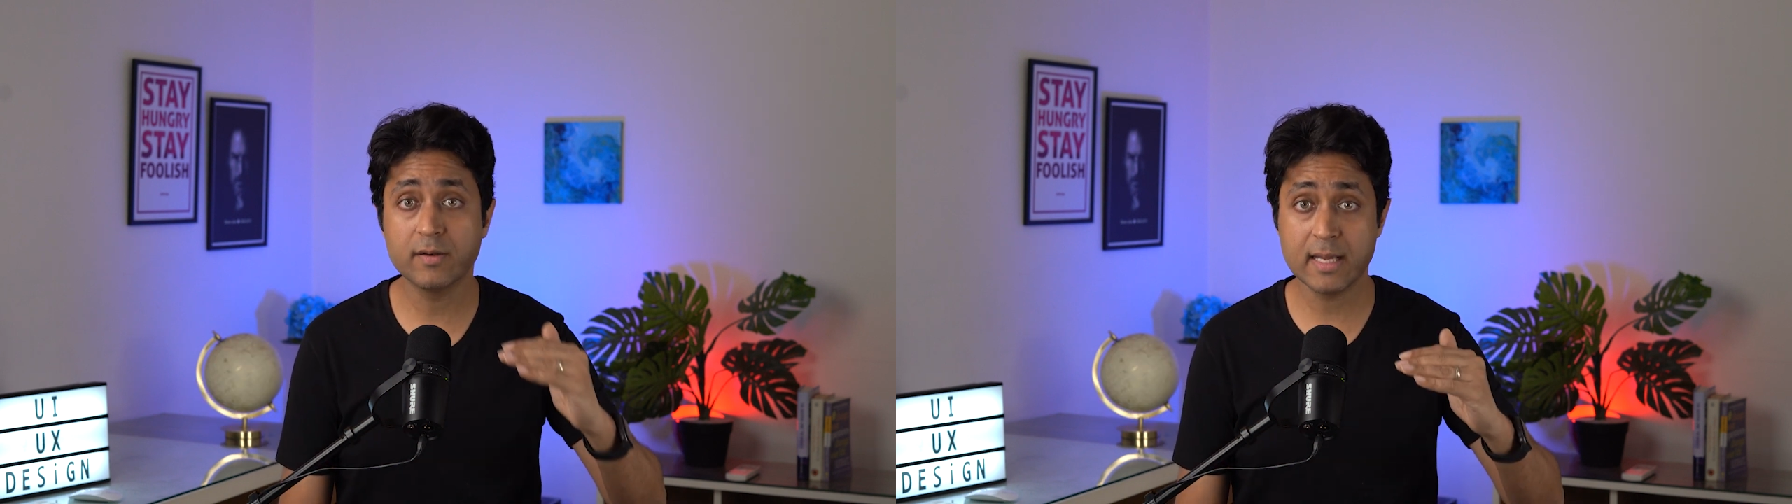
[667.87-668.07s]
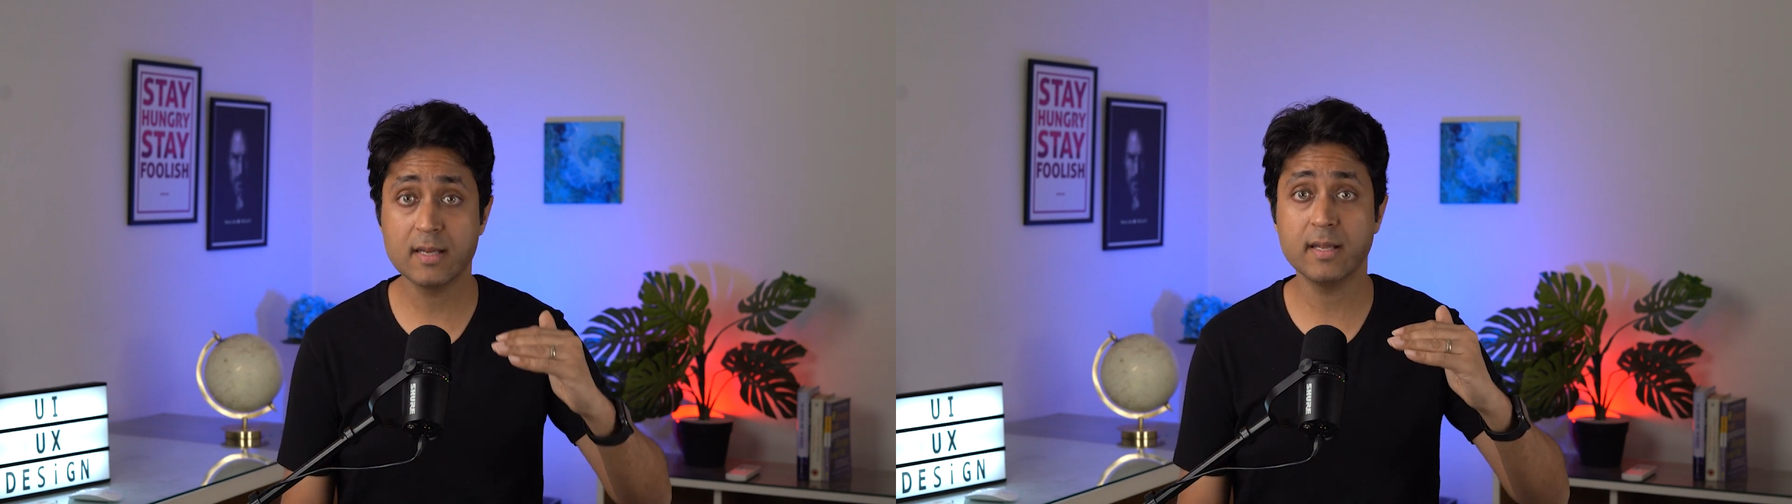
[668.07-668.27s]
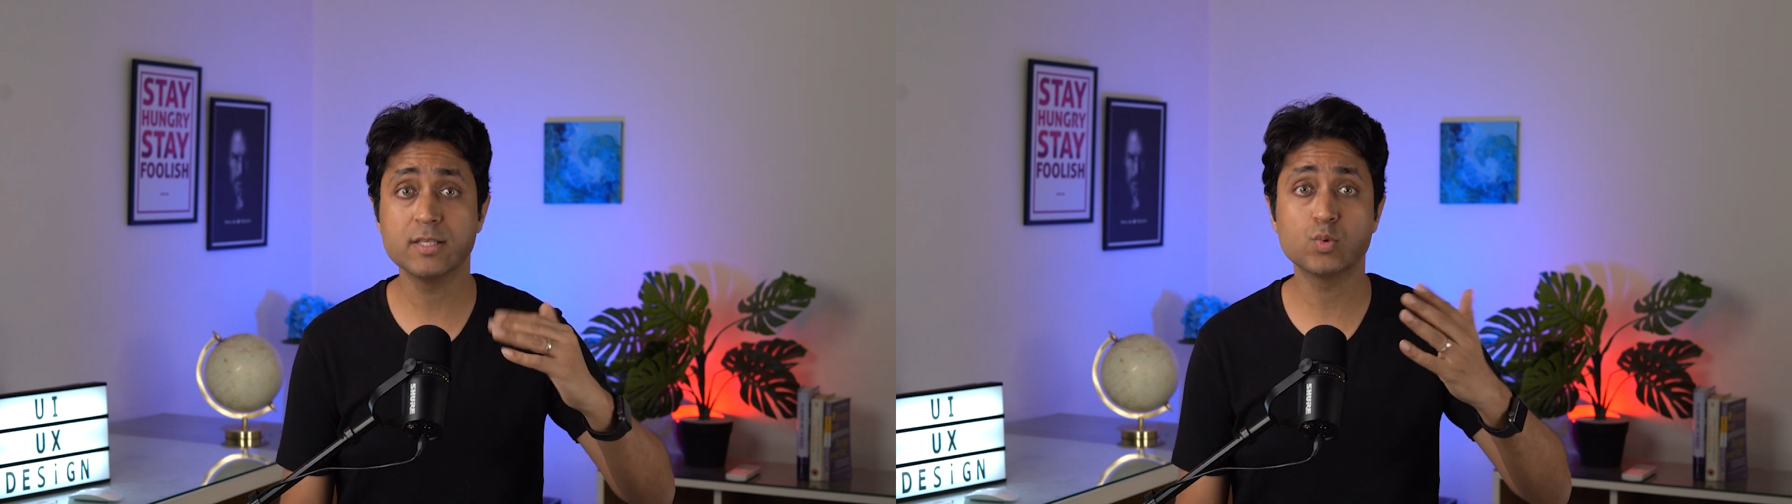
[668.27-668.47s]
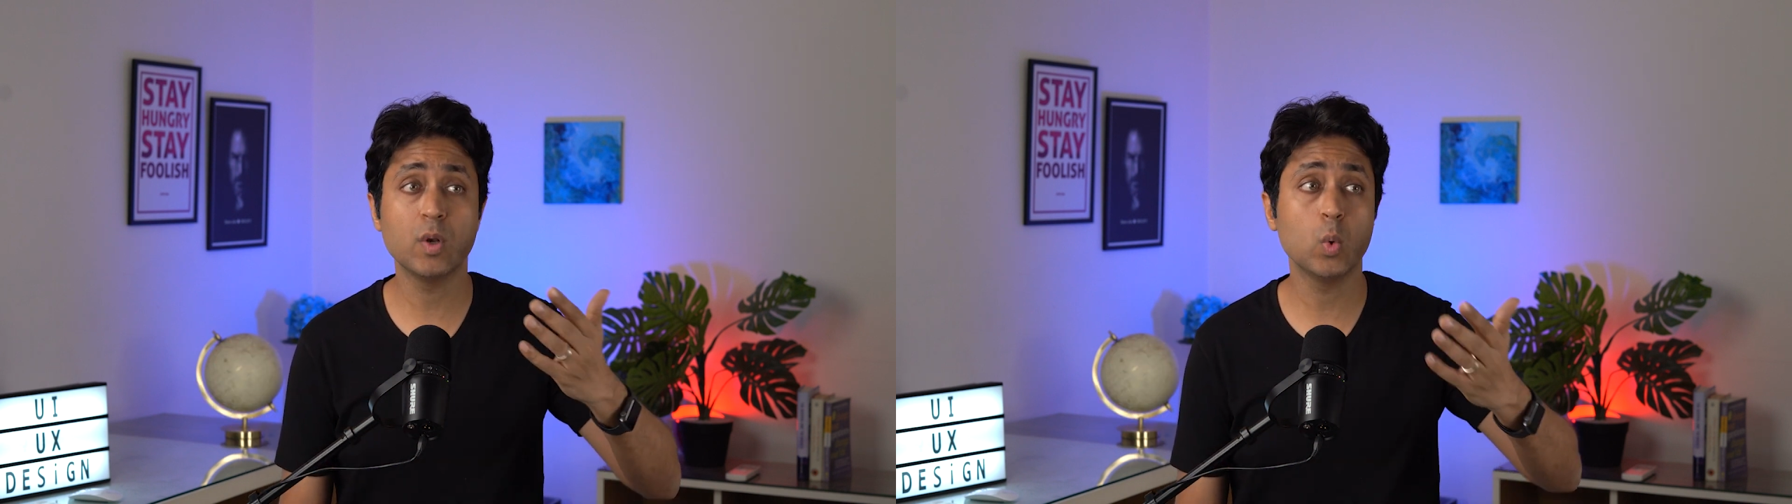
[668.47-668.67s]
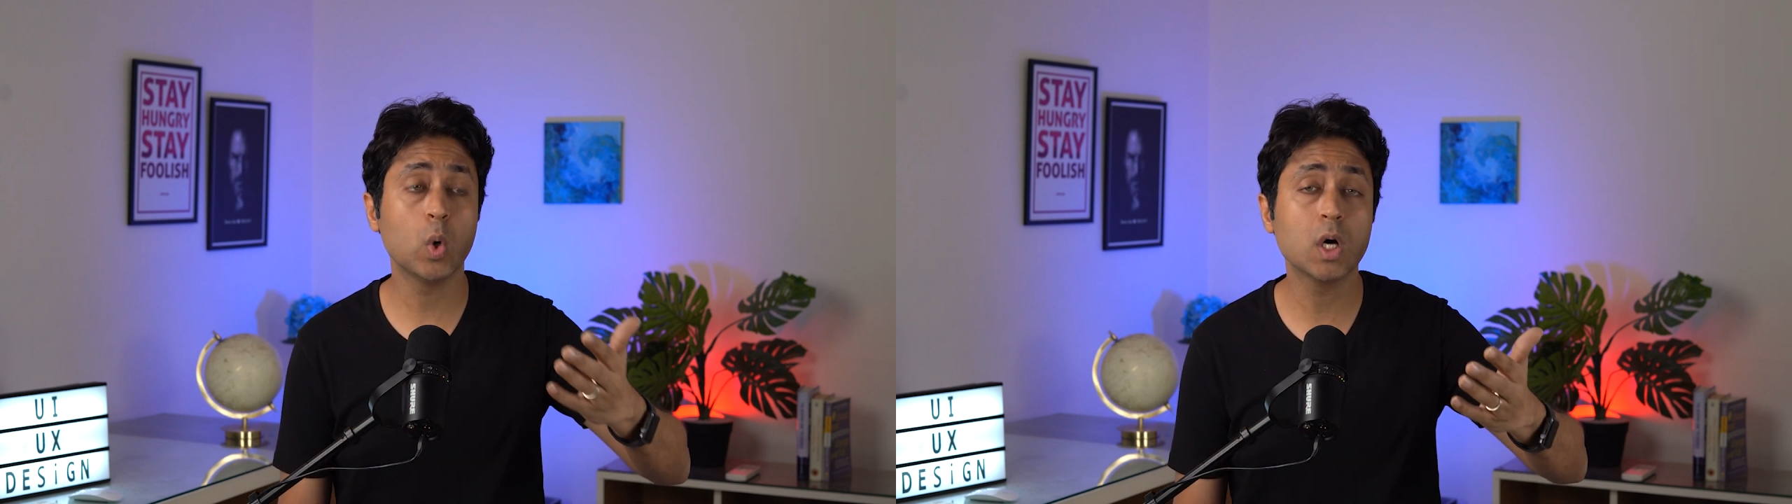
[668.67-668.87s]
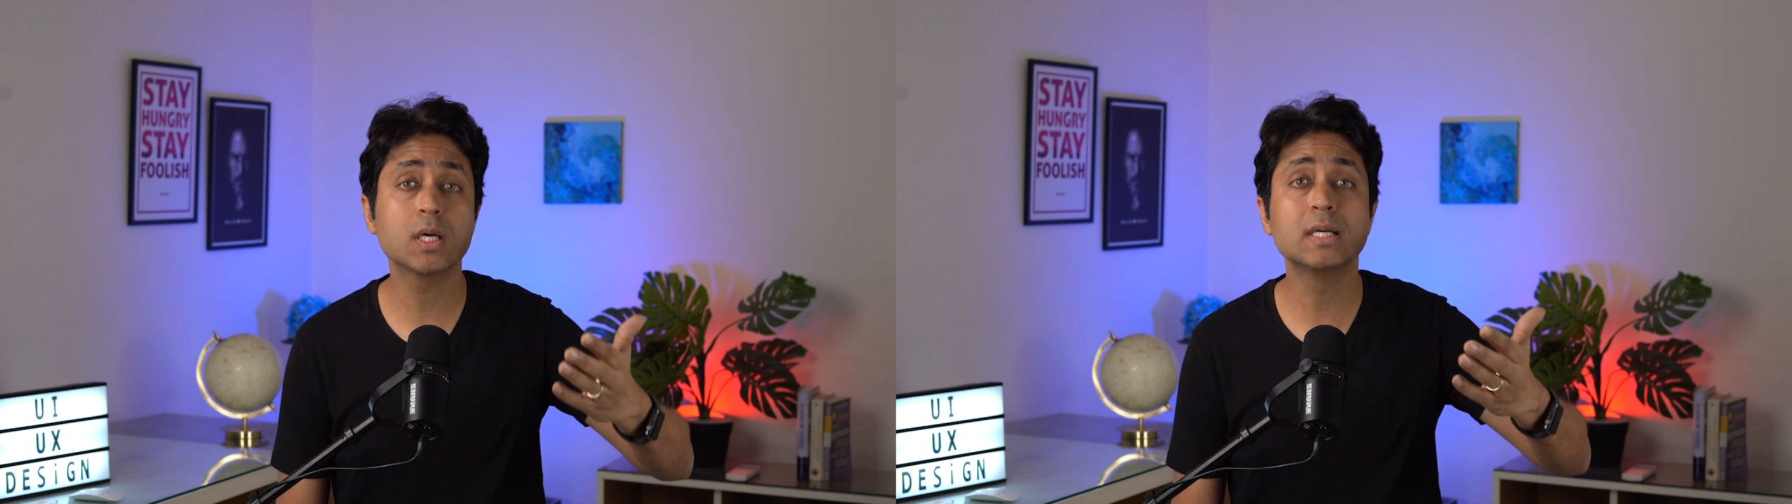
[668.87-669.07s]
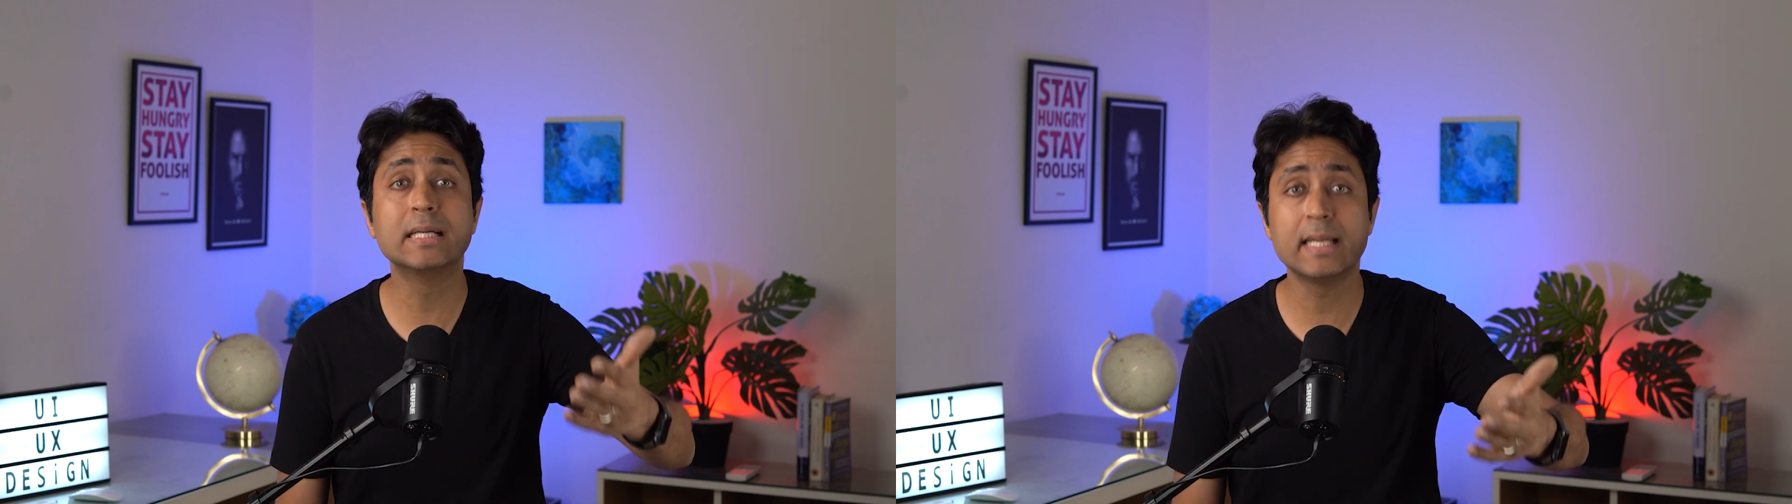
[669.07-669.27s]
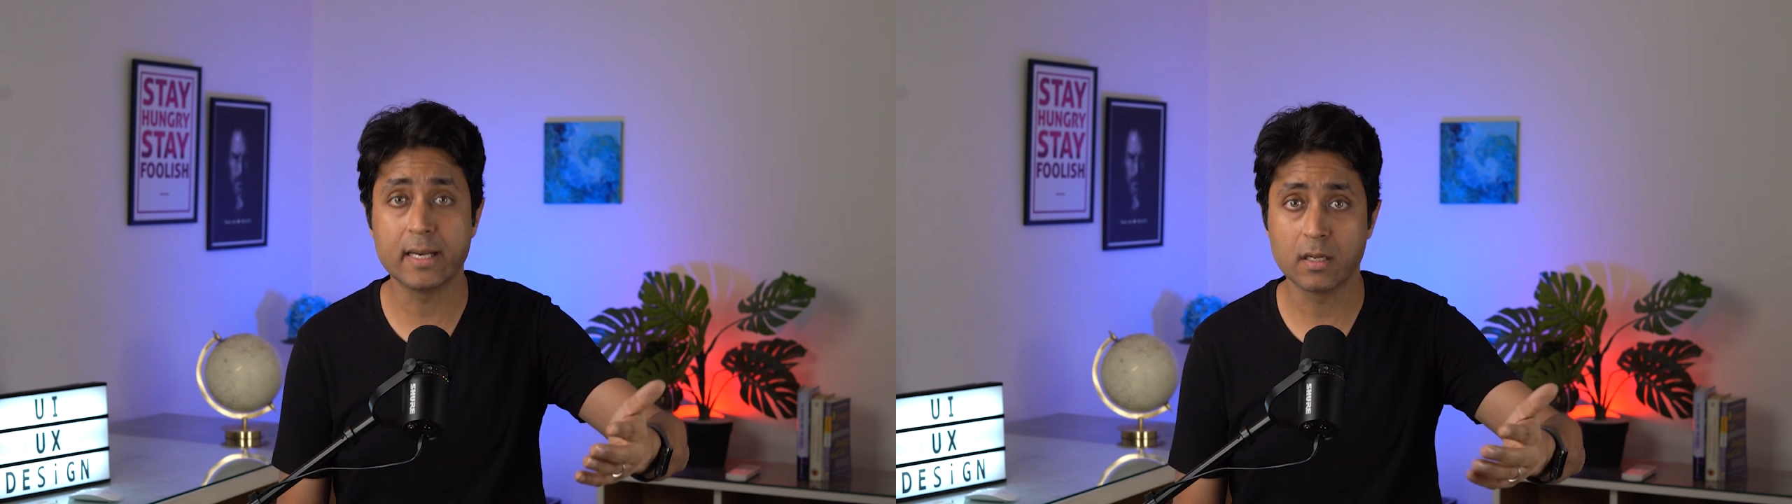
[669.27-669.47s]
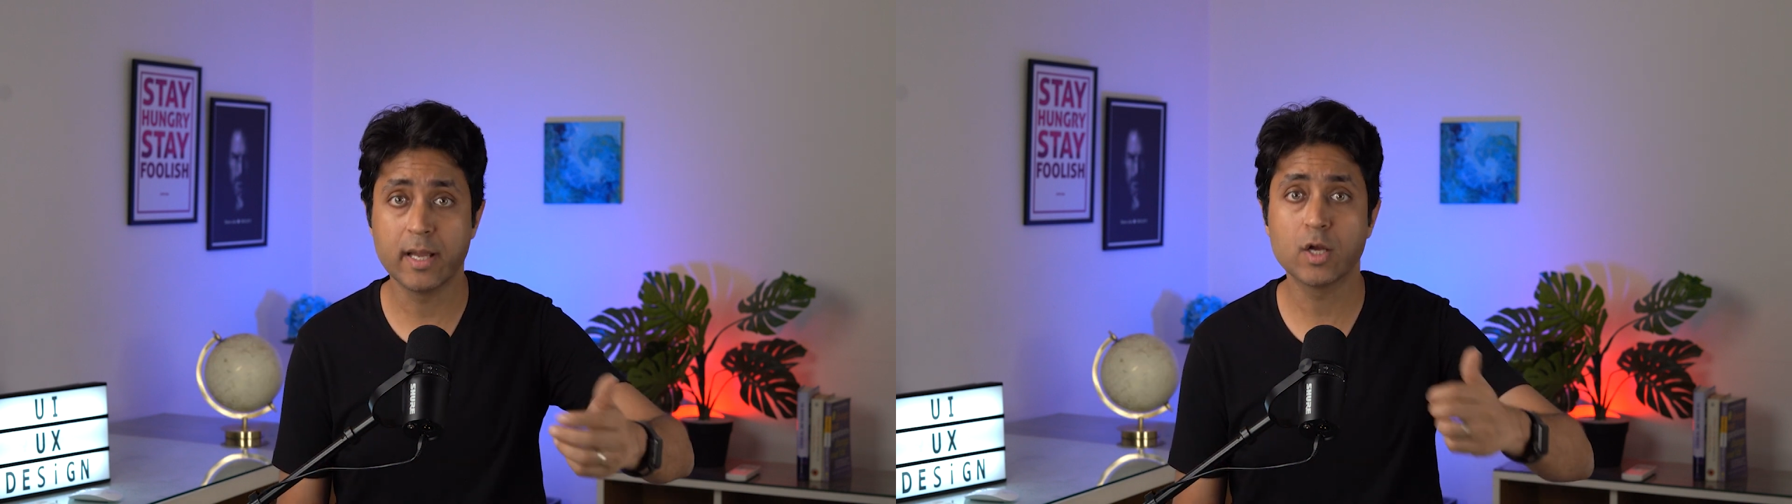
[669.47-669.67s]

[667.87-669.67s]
degrees will work great,